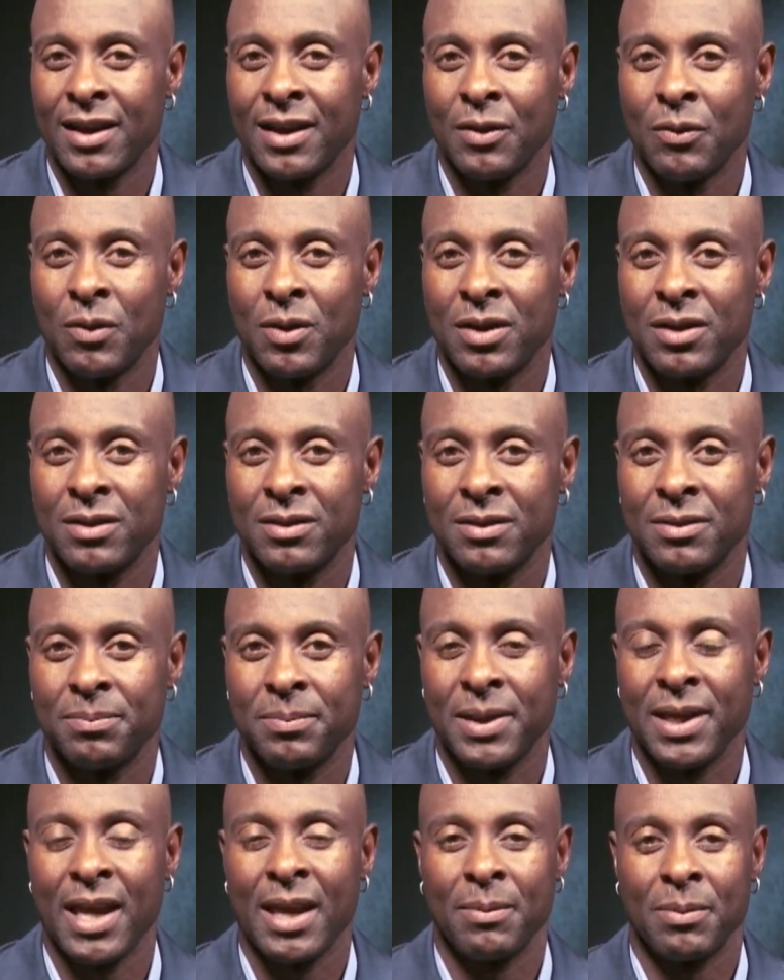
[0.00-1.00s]
he
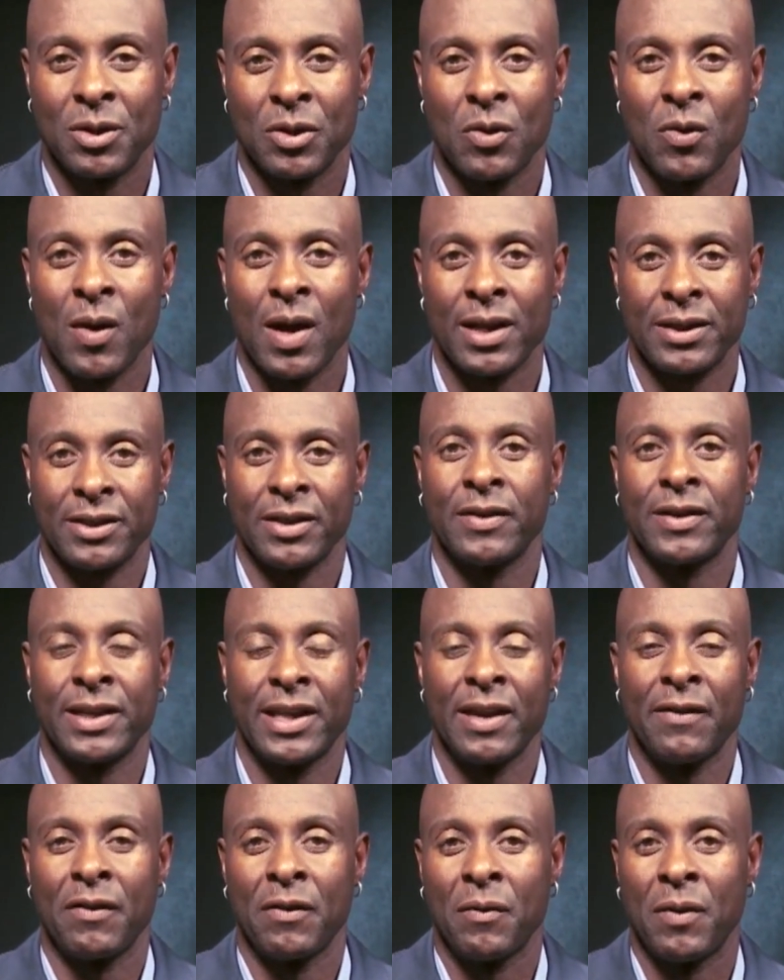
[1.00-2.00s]
wouldn't be able to go out there
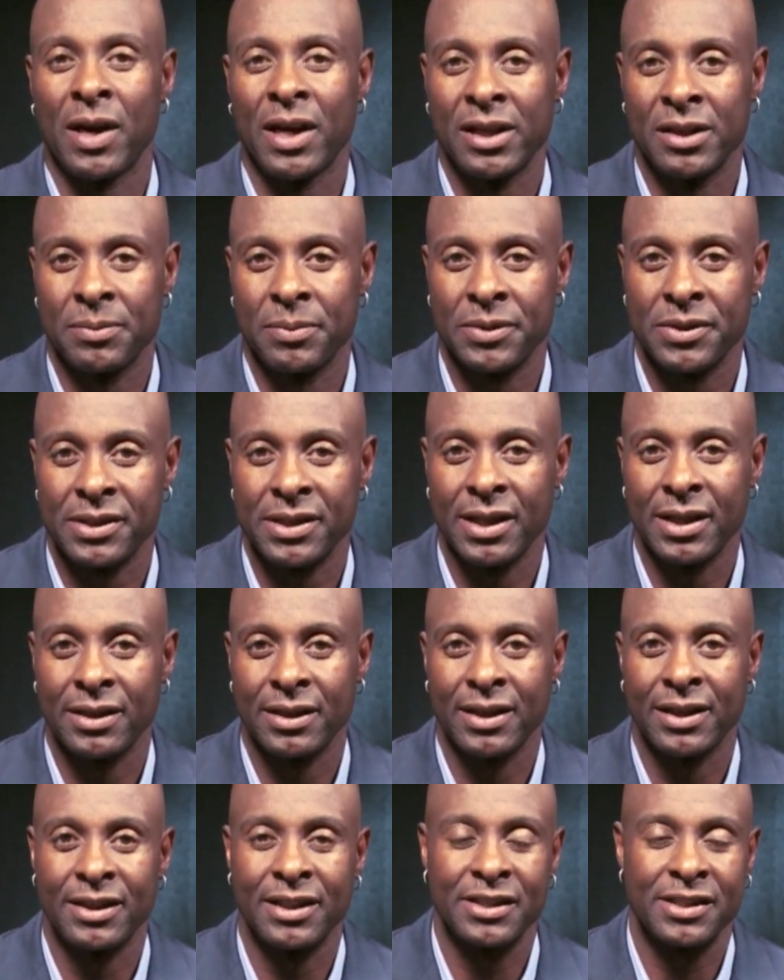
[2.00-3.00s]
and give it
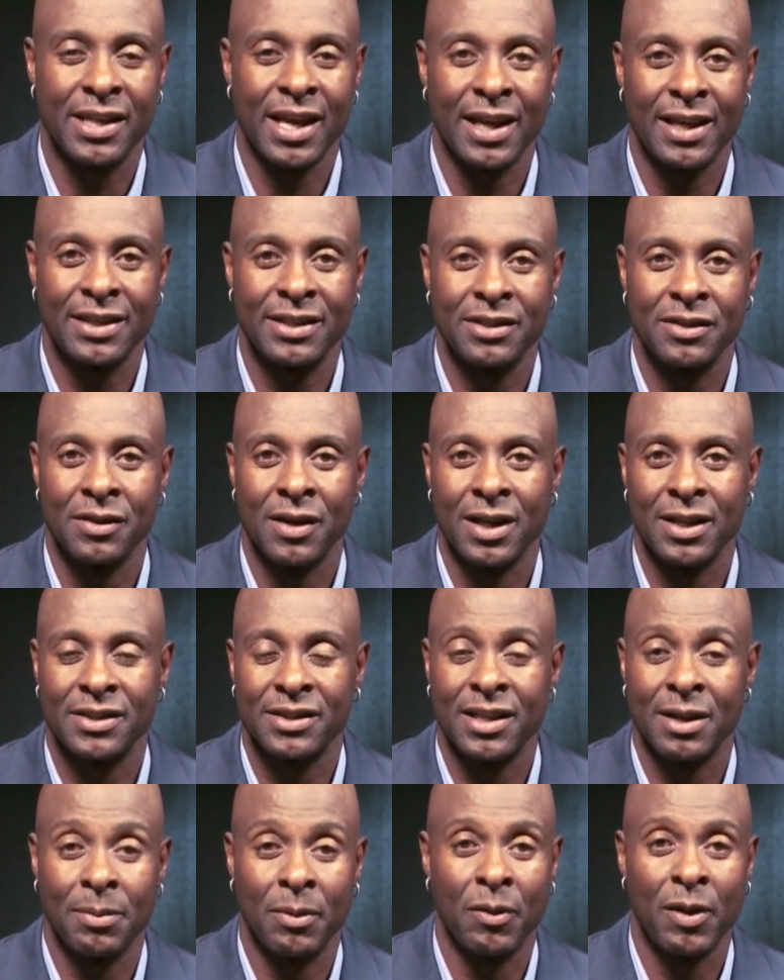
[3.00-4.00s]
100% and decided to uh,
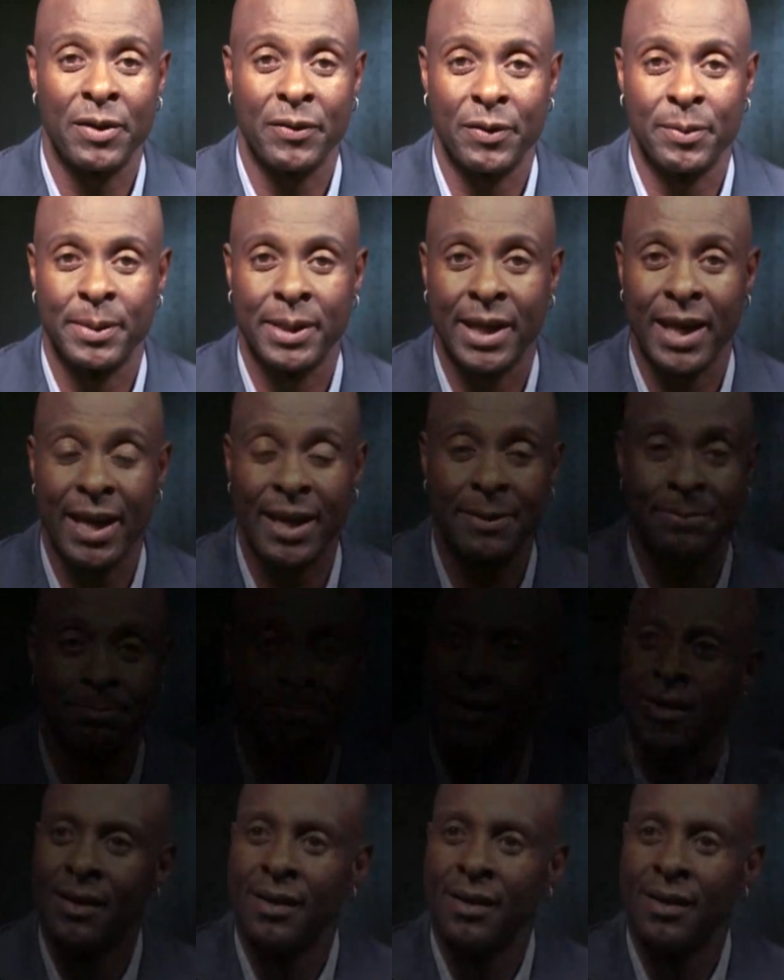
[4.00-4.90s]
step away from the game.